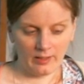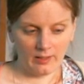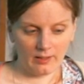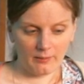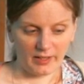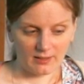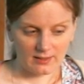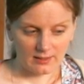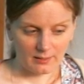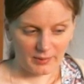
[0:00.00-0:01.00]
because
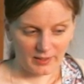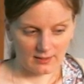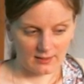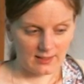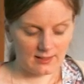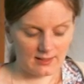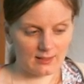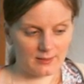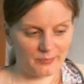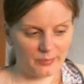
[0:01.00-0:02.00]
this
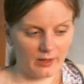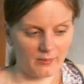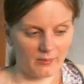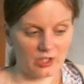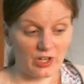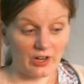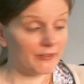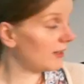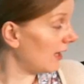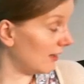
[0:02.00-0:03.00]
is pretty much
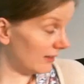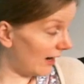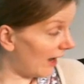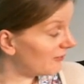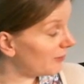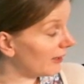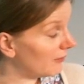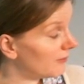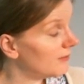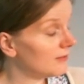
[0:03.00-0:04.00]
everything that I have
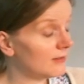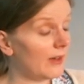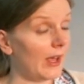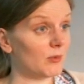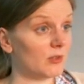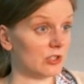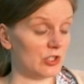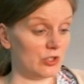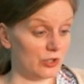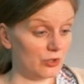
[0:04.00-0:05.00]
been able to
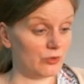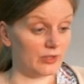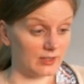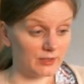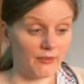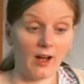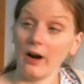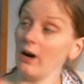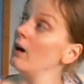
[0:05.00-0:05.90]
do this far.